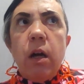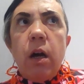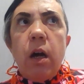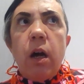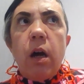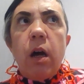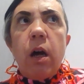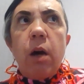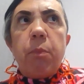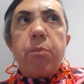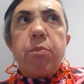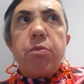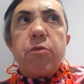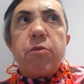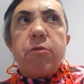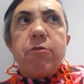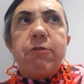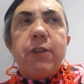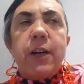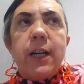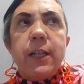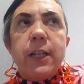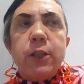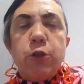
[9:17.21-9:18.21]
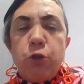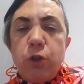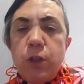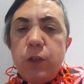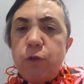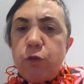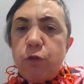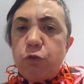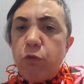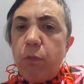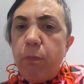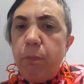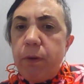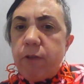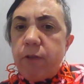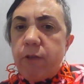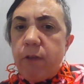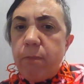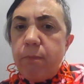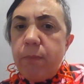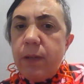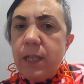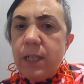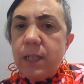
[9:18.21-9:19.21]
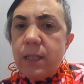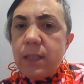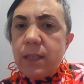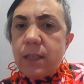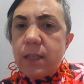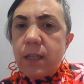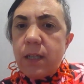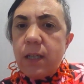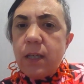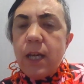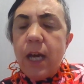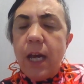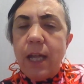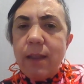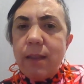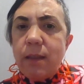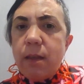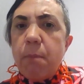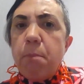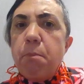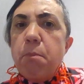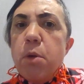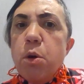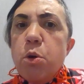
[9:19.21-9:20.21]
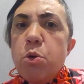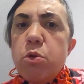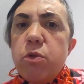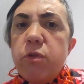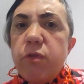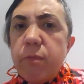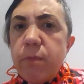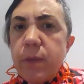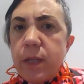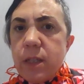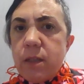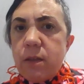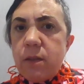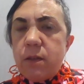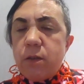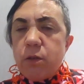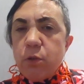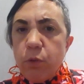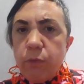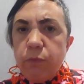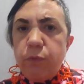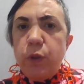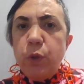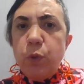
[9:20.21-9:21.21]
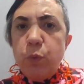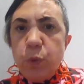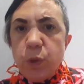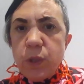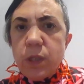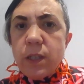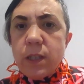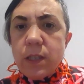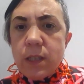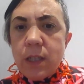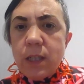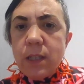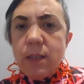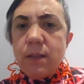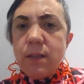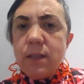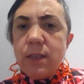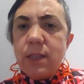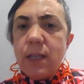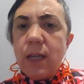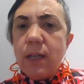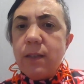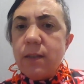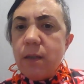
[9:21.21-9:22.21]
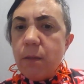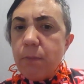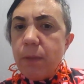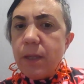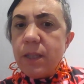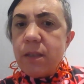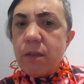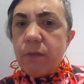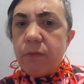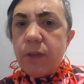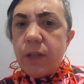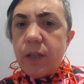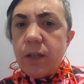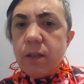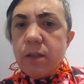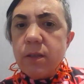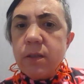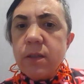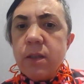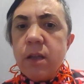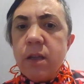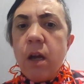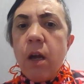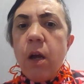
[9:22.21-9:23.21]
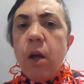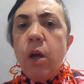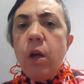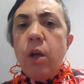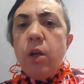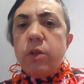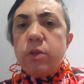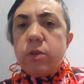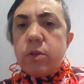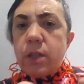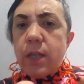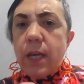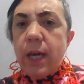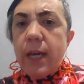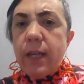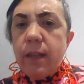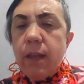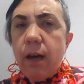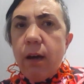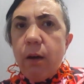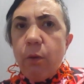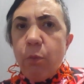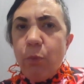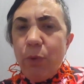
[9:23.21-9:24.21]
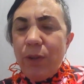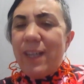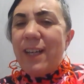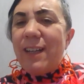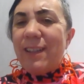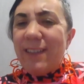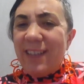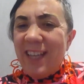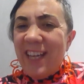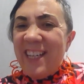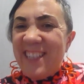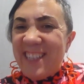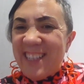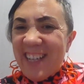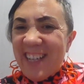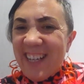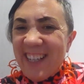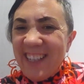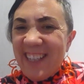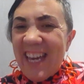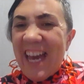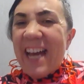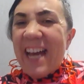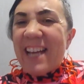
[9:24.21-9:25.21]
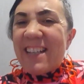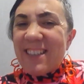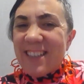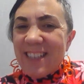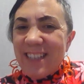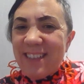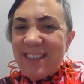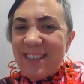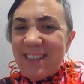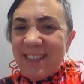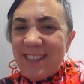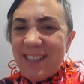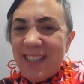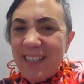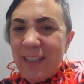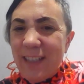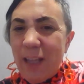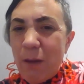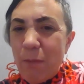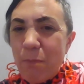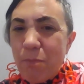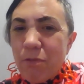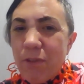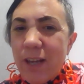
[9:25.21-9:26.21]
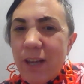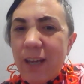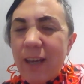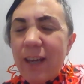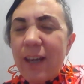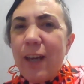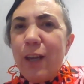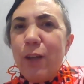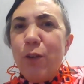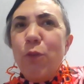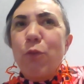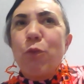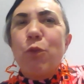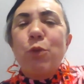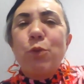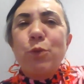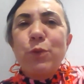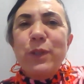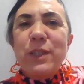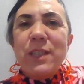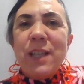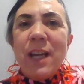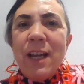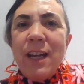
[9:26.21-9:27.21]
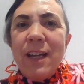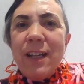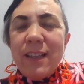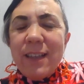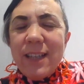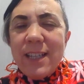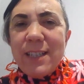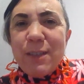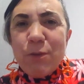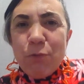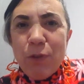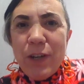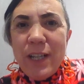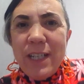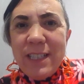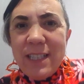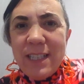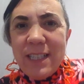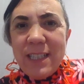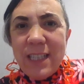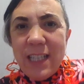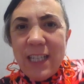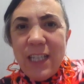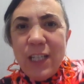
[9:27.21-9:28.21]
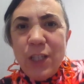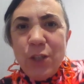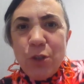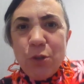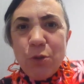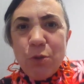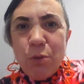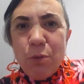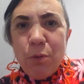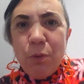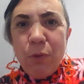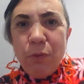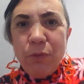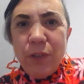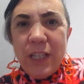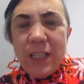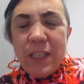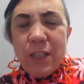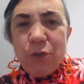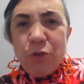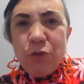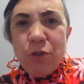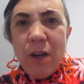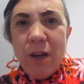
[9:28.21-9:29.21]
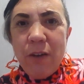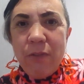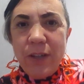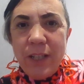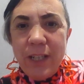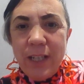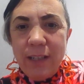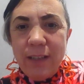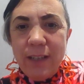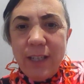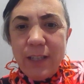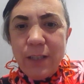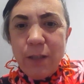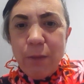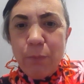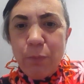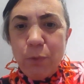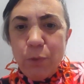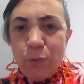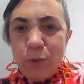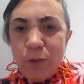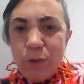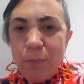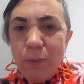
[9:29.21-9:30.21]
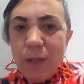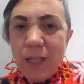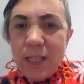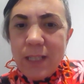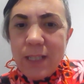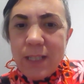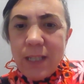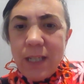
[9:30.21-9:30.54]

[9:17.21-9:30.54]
provide interoperability and the movement of users inside the metaverse together with the data, the assets that they bring. And of course, this raises the issue of data sharing and data portability.